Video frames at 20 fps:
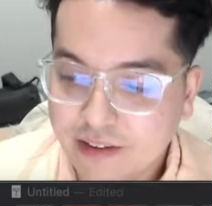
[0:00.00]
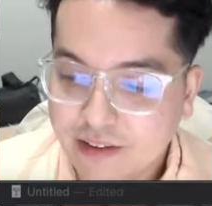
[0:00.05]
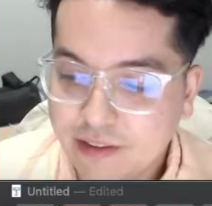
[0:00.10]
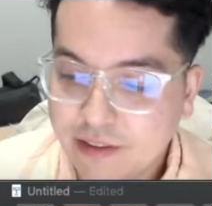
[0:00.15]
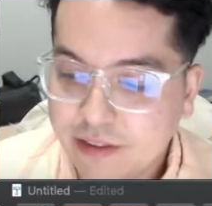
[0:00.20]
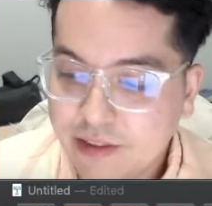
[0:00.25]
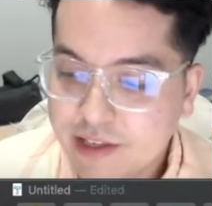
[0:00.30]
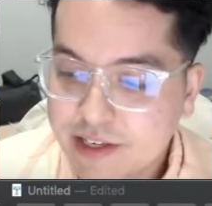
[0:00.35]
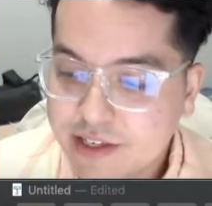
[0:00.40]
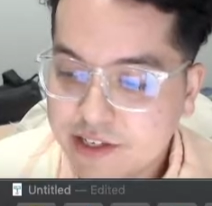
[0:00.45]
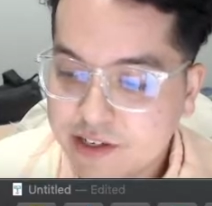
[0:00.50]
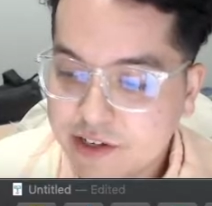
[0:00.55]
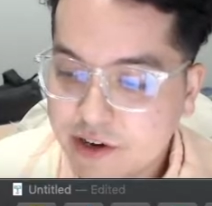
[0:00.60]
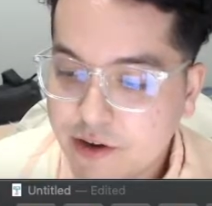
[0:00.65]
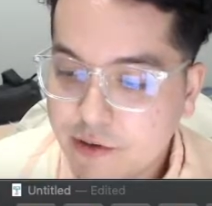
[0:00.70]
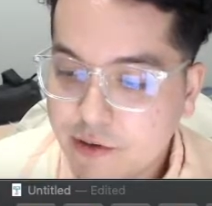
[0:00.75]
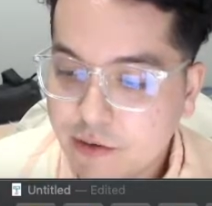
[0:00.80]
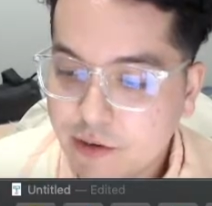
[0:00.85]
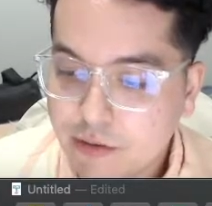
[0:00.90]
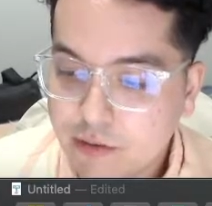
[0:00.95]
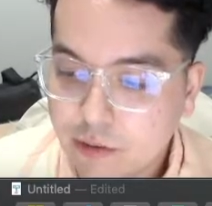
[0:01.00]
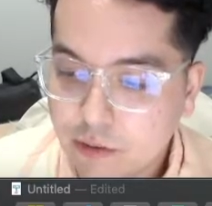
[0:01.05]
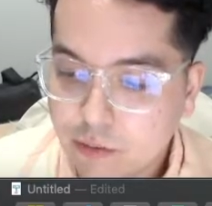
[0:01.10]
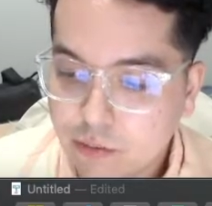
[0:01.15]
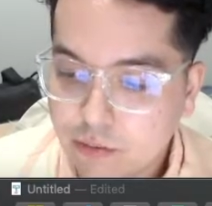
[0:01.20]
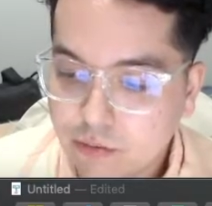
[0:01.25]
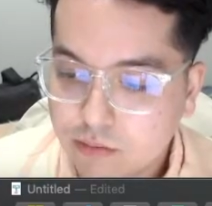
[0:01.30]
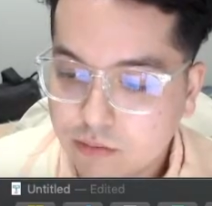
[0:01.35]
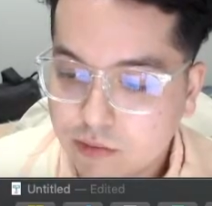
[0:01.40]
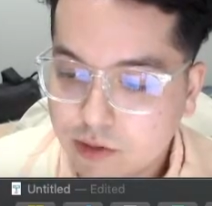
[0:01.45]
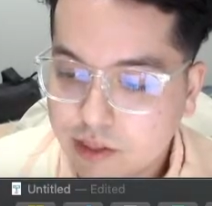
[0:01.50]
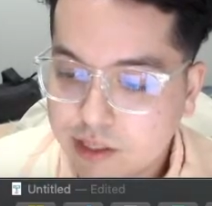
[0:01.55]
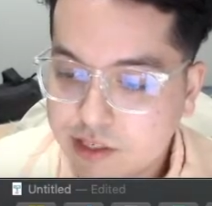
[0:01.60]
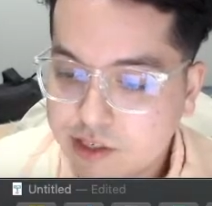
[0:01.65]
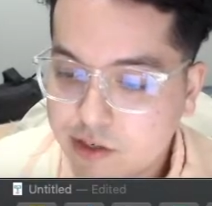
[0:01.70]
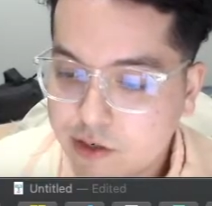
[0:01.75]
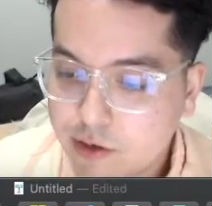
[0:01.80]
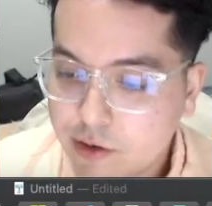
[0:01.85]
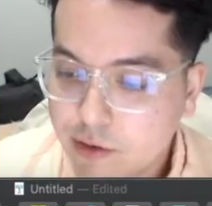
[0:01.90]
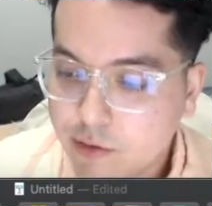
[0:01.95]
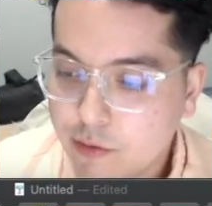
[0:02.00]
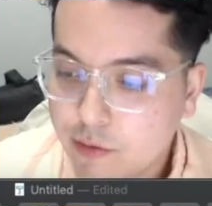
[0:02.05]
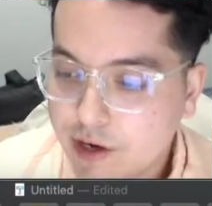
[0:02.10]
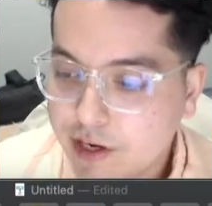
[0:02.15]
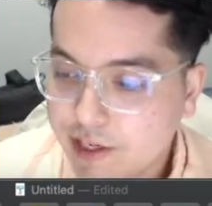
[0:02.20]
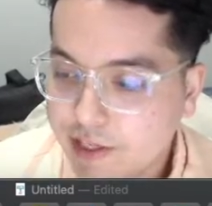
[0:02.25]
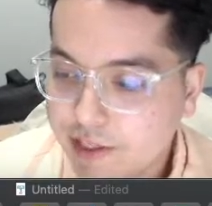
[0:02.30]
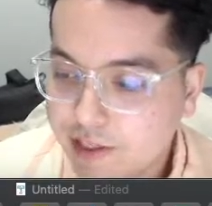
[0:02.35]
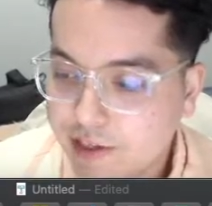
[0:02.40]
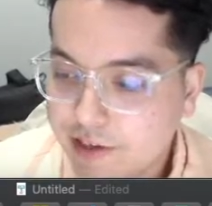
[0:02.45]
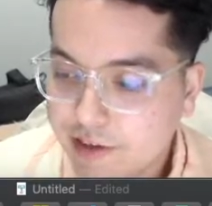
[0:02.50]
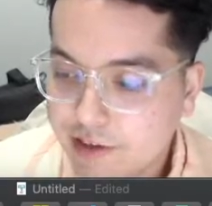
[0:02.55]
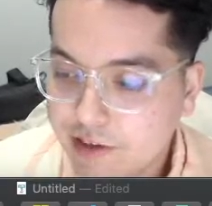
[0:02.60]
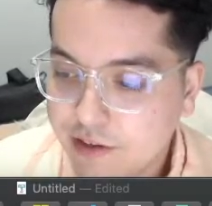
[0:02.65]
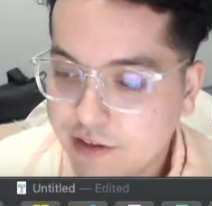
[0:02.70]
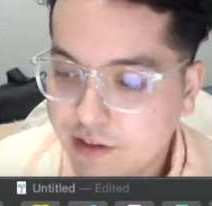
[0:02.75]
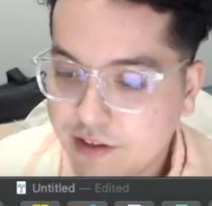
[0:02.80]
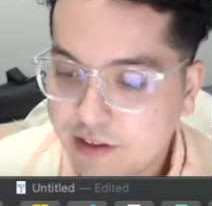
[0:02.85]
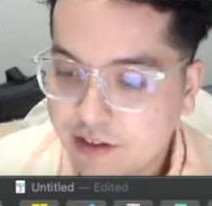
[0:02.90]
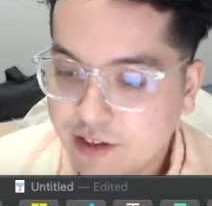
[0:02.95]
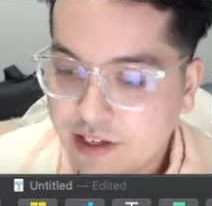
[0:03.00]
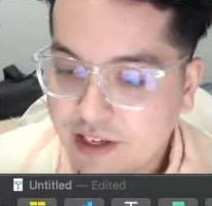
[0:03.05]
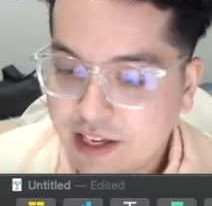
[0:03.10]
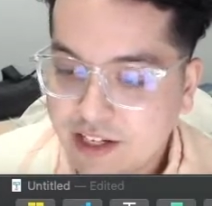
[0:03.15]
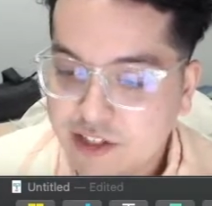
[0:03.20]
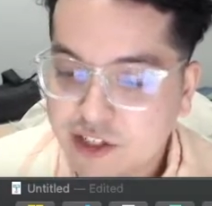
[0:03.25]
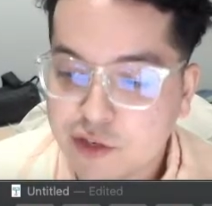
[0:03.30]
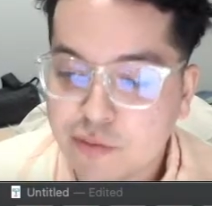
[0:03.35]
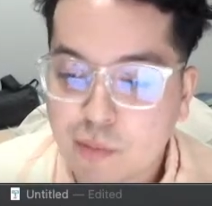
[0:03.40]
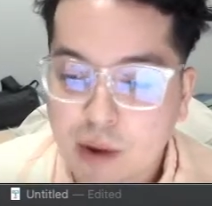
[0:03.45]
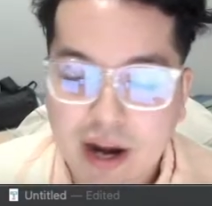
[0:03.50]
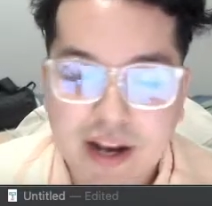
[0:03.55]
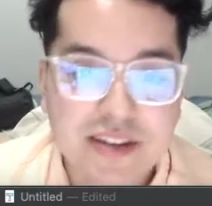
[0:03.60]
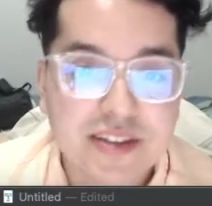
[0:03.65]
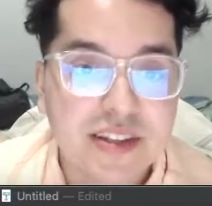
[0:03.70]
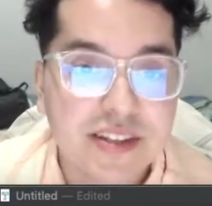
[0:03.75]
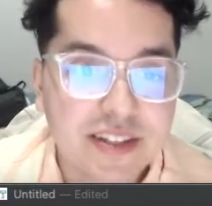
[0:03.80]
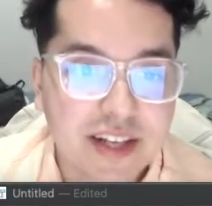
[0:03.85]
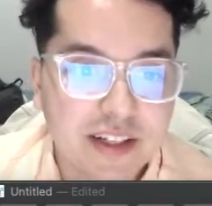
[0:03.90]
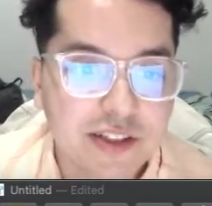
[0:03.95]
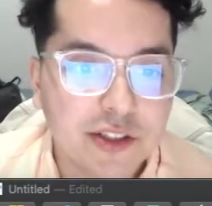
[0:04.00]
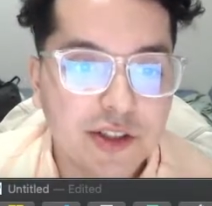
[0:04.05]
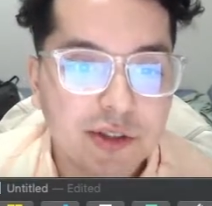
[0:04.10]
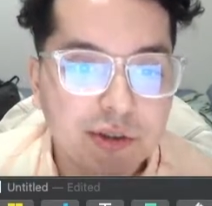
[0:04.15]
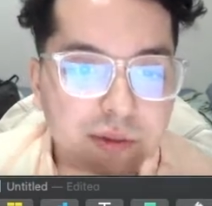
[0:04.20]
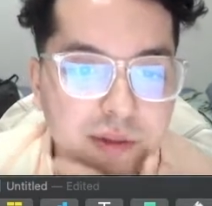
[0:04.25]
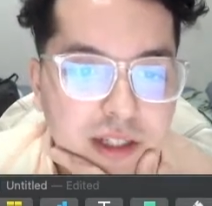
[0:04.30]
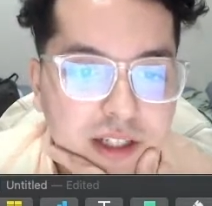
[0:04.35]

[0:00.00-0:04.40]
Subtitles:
this node right here, just minus the sentinel.